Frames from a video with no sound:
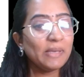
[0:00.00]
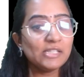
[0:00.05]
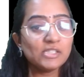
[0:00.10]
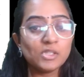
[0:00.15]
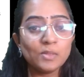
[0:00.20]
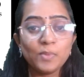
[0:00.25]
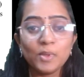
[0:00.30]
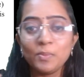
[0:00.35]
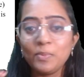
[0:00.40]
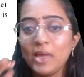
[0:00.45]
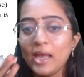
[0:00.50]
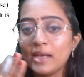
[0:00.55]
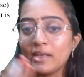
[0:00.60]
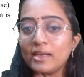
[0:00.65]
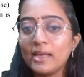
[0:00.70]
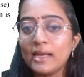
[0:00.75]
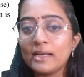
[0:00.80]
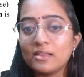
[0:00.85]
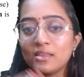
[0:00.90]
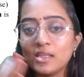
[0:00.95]
PGBP
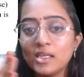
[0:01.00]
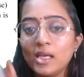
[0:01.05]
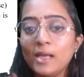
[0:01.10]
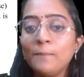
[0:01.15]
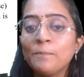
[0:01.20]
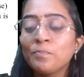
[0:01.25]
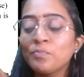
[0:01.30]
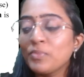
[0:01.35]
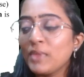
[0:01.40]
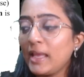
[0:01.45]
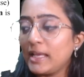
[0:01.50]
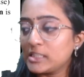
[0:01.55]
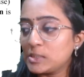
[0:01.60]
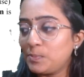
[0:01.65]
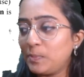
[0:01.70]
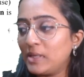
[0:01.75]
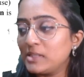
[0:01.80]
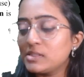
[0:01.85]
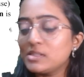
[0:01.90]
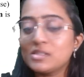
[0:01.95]
and get the
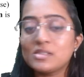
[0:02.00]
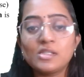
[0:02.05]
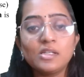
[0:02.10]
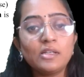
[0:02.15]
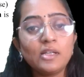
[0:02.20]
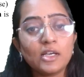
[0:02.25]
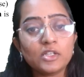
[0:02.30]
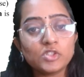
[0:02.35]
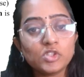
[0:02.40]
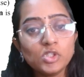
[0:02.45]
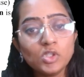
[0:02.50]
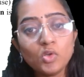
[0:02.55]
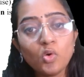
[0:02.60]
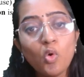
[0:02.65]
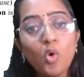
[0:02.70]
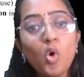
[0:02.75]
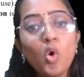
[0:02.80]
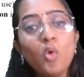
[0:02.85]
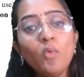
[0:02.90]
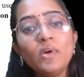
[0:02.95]
expenses deduction
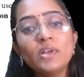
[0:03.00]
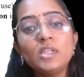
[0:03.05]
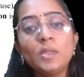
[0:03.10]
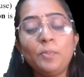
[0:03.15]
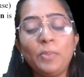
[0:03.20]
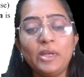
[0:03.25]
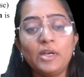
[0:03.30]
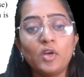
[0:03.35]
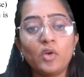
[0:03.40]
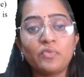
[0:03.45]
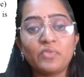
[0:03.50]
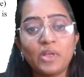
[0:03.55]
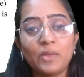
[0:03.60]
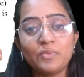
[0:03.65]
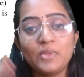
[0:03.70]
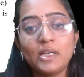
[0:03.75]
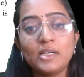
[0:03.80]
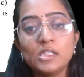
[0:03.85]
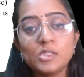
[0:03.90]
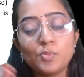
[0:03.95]
over the period of
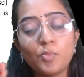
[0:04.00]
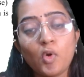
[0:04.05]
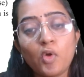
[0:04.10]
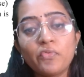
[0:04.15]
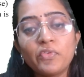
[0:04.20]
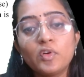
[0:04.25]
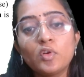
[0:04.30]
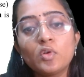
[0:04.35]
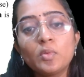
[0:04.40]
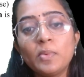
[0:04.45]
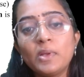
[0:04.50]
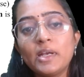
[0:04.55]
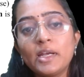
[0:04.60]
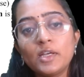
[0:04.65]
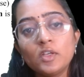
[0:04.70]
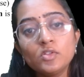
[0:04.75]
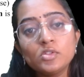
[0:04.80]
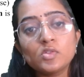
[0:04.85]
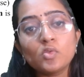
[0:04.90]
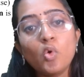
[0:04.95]
time. That is, profit would be
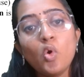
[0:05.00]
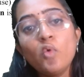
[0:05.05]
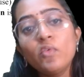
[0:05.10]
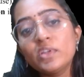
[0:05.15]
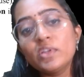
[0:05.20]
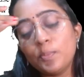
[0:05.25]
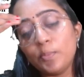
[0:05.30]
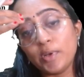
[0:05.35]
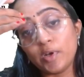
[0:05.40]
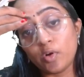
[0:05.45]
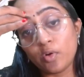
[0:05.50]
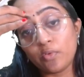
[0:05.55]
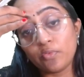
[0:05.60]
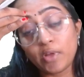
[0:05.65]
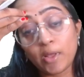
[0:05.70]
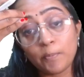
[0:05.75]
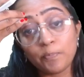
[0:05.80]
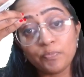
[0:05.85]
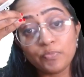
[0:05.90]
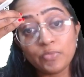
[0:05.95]
reduced over the period of
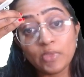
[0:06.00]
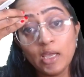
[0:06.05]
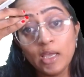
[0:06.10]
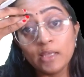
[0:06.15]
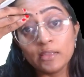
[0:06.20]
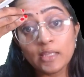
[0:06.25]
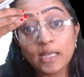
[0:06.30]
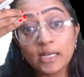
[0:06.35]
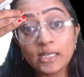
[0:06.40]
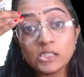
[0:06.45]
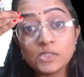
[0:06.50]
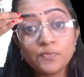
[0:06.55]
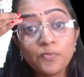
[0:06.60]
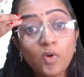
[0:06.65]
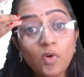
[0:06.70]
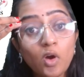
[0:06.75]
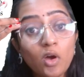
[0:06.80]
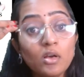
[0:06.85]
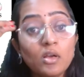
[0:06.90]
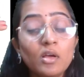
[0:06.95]
time. That is
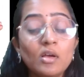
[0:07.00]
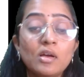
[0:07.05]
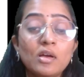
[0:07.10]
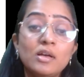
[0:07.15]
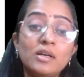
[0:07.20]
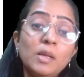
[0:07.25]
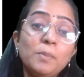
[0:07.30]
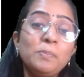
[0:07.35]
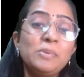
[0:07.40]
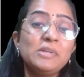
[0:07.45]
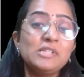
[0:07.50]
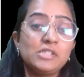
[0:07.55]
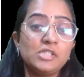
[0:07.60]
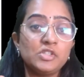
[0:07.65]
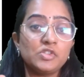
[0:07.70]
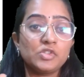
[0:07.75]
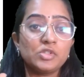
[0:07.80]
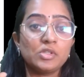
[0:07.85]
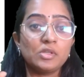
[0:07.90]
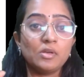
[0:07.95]
for
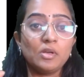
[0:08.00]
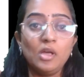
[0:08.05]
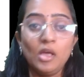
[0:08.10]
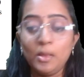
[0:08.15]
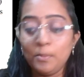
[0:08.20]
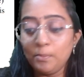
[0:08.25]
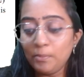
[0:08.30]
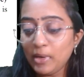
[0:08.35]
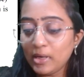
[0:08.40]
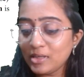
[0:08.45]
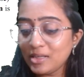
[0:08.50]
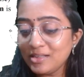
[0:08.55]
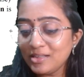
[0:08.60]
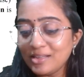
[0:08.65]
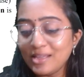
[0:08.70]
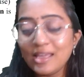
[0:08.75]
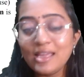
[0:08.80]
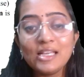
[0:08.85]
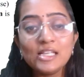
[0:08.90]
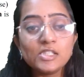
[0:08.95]
depreciation. But
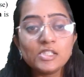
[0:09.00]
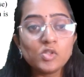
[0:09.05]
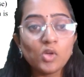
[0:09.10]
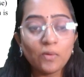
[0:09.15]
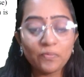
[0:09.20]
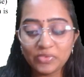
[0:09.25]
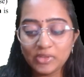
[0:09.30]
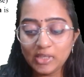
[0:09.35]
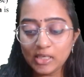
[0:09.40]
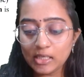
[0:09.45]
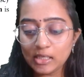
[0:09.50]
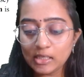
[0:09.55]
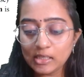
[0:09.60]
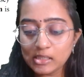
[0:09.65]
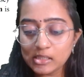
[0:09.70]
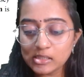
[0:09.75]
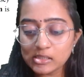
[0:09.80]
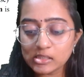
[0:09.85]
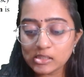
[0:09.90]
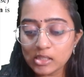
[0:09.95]
in case of
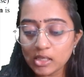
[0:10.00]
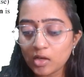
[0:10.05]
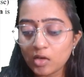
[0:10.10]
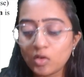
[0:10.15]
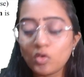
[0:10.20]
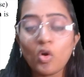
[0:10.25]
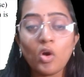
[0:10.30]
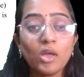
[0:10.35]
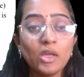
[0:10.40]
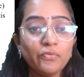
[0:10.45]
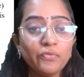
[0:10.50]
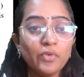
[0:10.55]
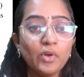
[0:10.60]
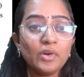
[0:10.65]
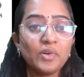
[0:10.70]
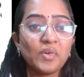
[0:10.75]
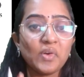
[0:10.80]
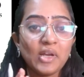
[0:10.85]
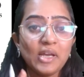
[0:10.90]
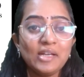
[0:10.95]
these, if
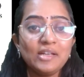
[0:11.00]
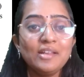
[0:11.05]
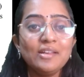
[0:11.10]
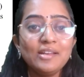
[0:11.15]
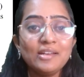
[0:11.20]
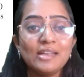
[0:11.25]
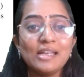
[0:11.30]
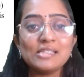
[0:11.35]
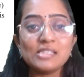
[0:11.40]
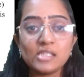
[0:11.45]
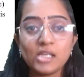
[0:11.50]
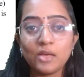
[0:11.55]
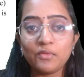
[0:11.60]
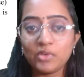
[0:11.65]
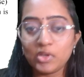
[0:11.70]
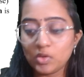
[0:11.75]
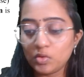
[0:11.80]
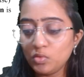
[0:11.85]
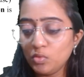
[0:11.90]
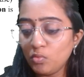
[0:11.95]
you're treating it as
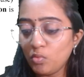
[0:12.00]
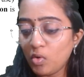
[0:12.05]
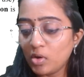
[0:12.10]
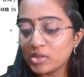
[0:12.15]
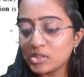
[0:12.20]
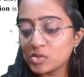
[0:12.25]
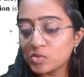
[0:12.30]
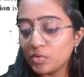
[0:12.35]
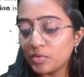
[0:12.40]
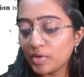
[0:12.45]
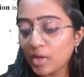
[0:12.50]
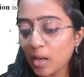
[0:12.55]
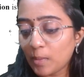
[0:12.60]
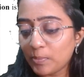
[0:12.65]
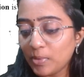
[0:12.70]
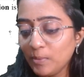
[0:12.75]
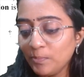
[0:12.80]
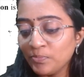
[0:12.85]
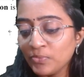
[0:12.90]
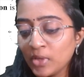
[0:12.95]
revenue, what is going to
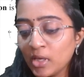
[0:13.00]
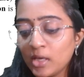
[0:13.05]
happen?